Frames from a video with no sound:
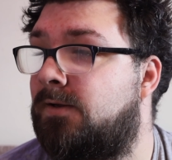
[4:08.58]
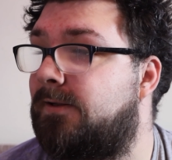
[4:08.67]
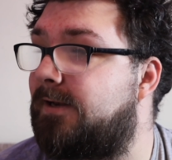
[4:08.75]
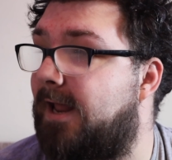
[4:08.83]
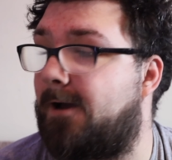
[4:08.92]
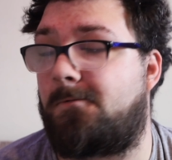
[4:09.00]

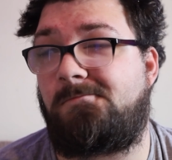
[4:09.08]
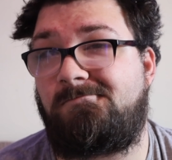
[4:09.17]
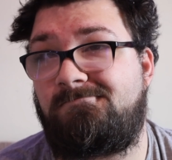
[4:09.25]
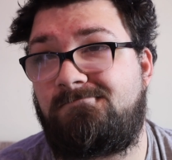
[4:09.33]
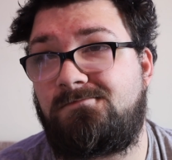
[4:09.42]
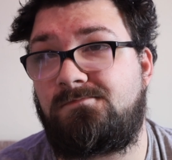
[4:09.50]
Now,
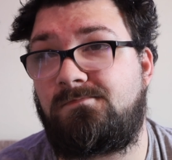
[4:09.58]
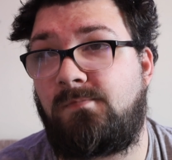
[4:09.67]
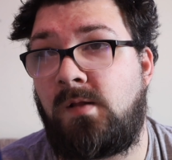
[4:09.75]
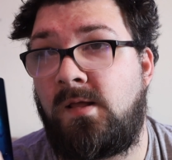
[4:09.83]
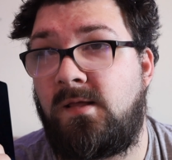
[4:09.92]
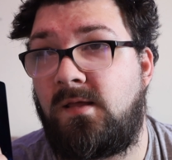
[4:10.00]

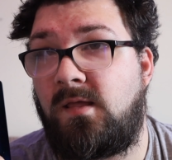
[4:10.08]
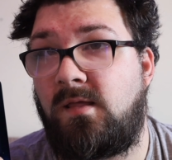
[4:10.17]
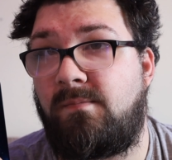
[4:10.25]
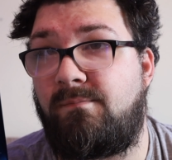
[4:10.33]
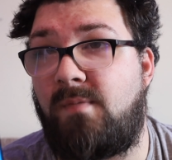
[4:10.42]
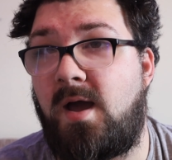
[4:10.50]

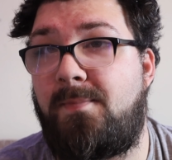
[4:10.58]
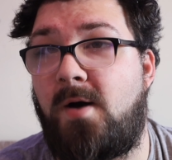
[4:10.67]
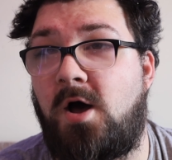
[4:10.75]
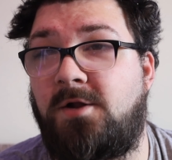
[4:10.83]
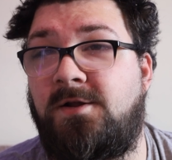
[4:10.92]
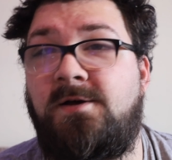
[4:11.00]
my
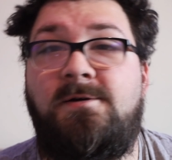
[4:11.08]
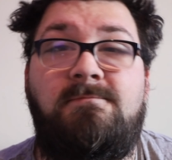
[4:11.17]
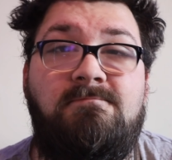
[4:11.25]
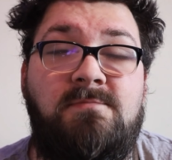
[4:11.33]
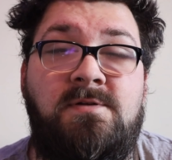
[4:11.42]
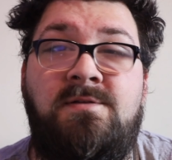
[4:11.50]
partner
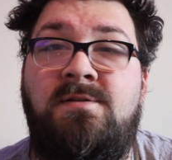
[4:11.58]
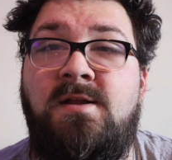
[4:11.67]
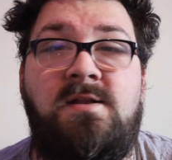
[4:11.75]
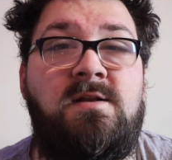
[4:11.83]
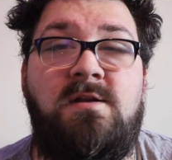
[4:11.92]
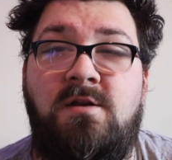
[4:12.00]

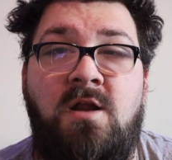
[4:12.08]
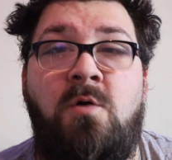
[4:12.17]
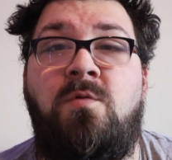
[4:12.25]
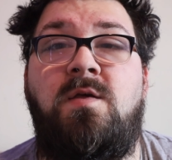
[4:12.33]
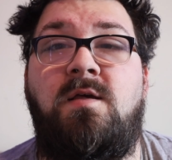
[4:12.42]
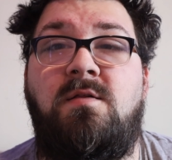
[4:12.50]
didn't
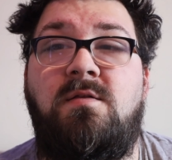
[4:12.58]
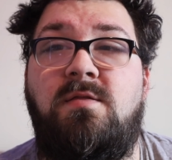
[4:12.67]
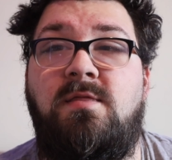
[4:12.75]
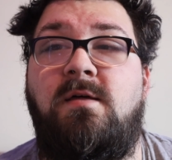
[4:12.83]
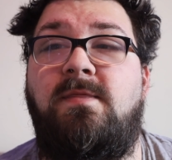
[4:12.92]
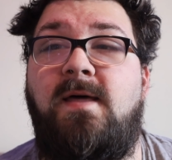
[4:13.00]
notice
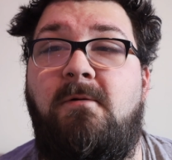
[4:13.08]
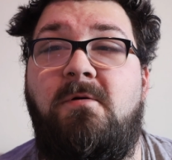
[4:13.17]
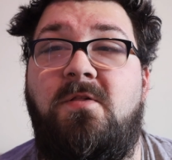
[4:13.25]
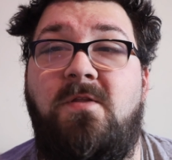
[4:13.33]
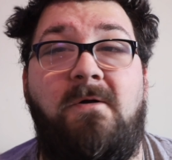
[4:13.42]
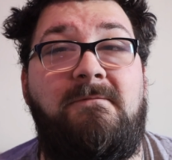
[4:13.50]
that there
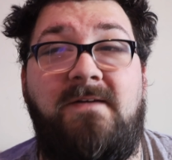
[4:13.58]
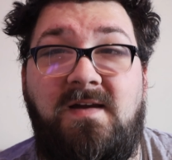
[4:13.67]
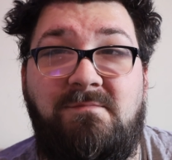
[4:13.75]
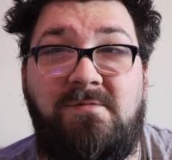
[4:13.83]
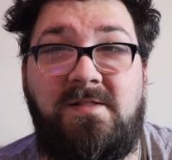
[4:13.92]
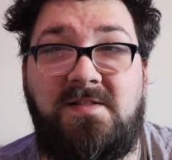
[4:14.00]
was no
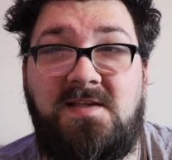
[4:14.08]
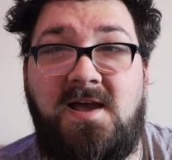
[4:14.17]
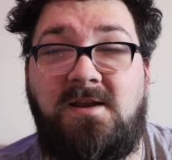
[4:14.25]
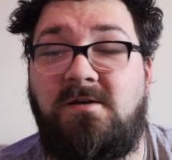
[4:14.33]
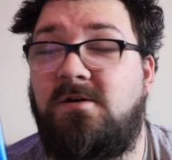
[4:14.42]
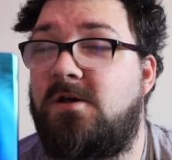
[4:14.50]
fingerprint
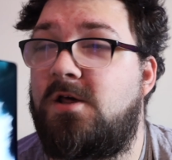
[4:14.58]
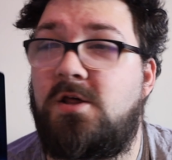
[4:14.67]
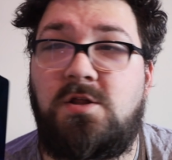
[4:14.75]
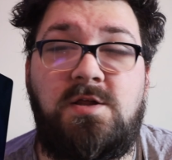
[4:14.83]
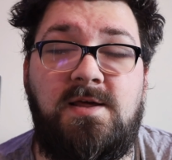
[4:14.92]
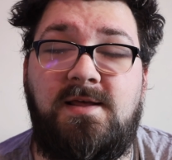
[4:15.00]
scanner.
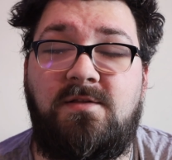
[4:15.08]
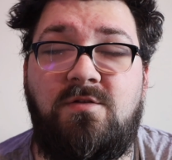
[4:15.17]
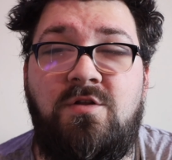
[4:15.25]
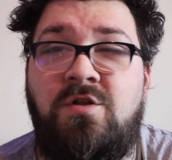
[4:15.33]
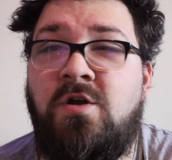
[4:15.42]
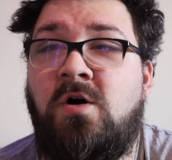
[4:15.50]
She is
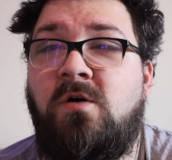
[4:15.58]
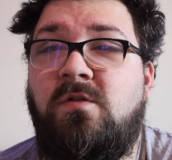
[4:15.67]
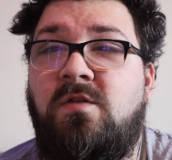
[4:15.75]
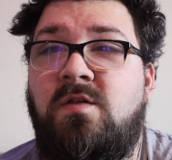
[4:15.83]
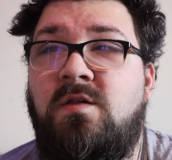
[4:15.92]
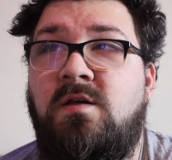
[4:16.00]

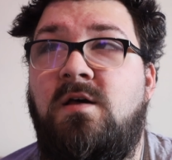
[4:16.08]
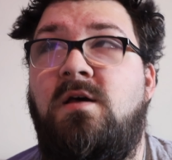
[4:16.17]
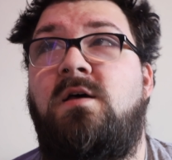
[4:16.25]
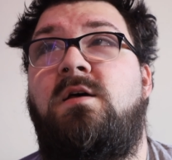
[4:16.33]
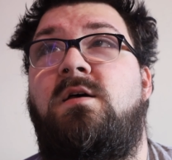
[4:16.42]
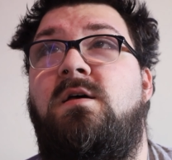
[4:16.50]
not
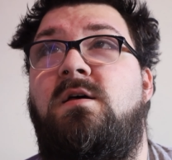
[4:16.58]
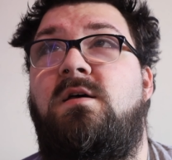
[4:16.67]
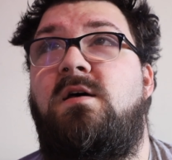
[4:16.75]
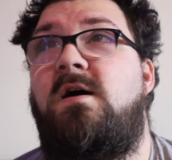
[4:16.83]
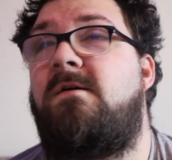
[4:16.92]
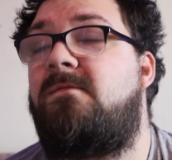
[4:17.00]

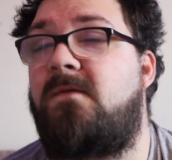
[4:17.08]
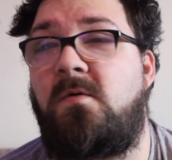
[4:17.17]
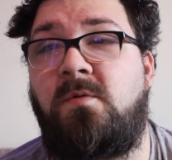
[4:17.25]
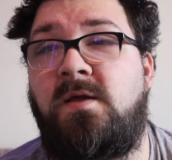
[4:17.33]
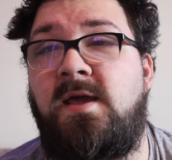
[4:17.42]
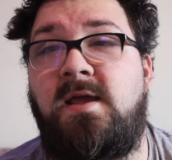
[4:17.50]
a
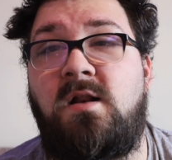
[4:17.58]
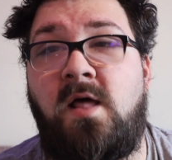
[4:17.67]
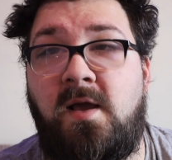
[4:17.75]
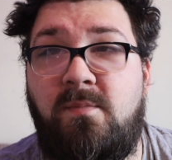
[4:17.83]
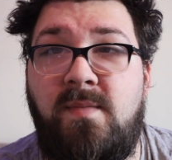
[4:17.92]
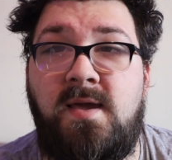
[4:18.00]
phone geek
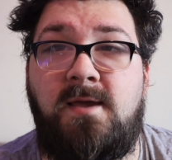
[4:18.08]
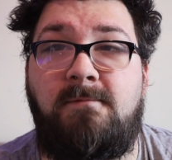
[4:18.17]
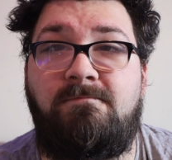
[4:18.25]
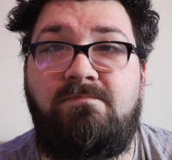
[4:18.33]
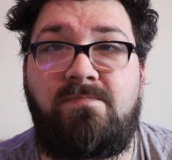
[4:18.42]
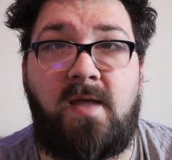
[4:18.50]
like me.
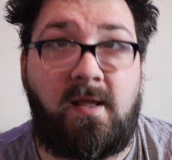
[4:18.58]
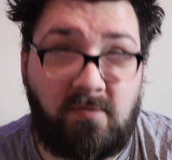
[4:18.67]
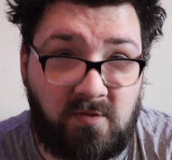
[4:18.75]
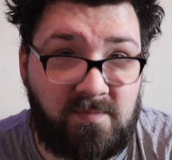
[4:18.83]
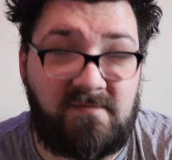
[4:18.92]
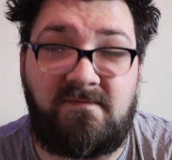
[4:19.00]
And
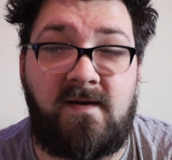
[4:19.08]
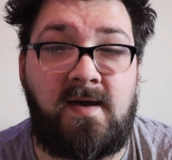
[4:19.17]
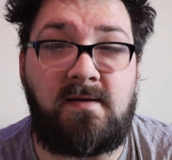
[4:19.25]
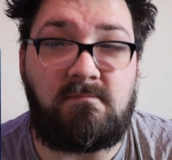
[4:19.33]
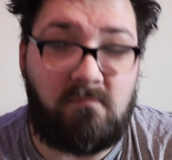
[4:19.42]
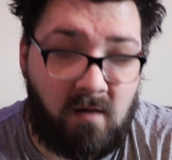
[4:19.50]
to be
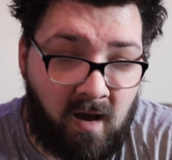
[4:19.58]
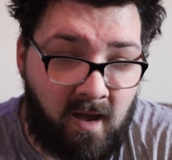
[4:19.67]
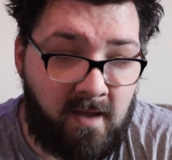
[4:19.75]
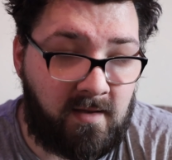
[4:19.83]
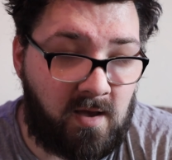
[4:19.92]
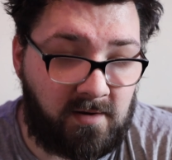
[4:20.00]
fair,
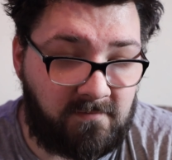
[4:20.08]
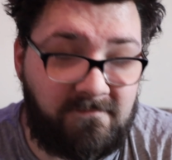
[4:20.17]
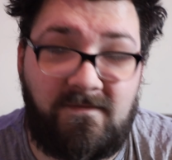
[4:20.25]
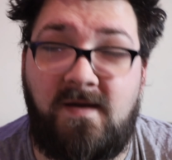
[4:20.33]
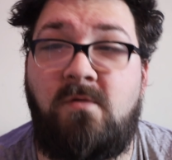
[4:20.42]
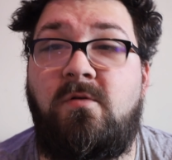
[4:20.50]
I kind of
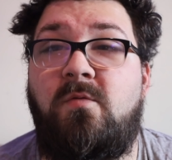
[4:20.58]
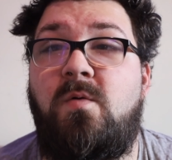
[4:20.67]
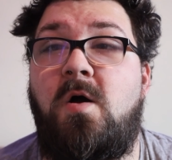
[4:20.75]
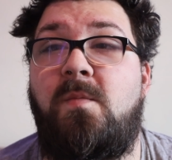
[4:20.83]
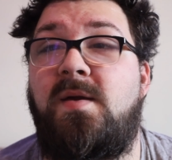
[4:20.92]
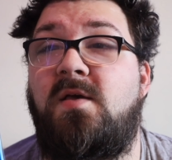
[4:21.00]
failed as
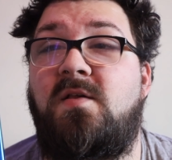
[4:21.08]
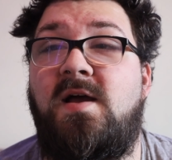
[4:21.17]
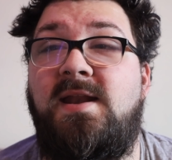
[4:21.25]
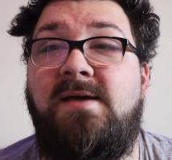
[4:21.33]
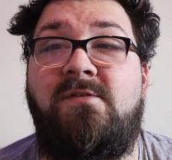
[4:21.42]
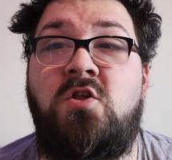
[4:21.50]
well because I
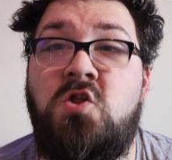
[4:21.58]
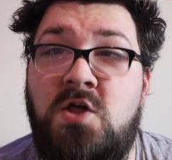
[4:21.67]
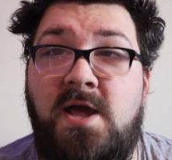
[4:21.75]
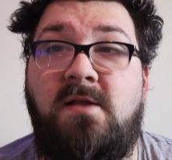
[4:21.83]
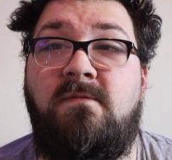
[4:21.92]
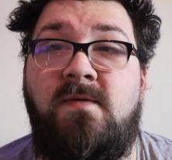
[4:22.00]
never
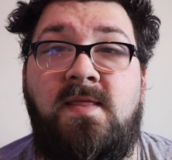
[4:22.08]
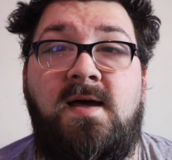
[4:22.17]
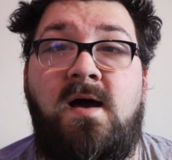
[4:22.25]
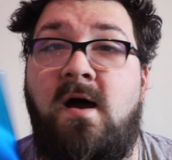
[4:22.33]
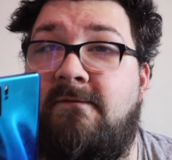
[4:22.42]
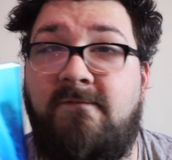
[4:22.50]
checked for that.
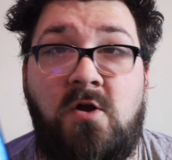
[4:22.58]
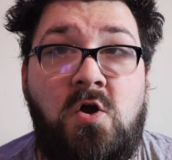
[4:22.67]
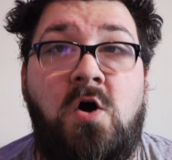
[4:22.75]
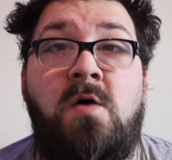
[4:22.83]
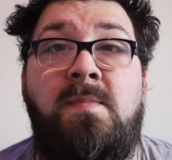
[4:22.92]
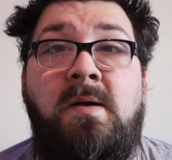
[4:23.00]
I
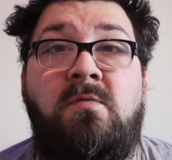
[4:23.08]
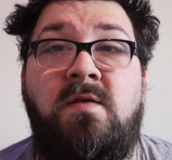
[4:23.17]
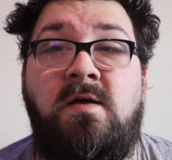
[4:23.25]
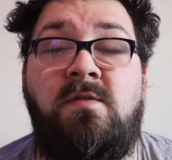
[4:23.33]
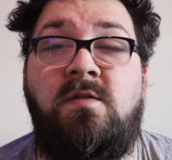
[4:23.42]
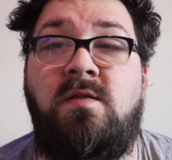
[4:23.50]
forgot about it
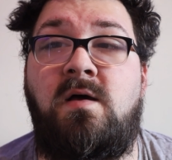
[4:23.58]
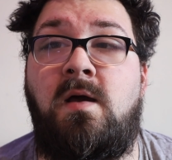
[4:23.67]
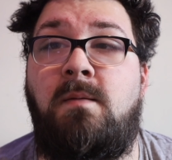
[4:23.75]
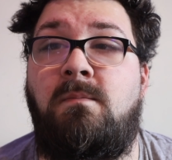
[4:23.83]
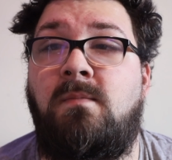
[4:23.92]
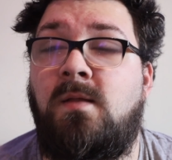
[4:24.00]
at the time.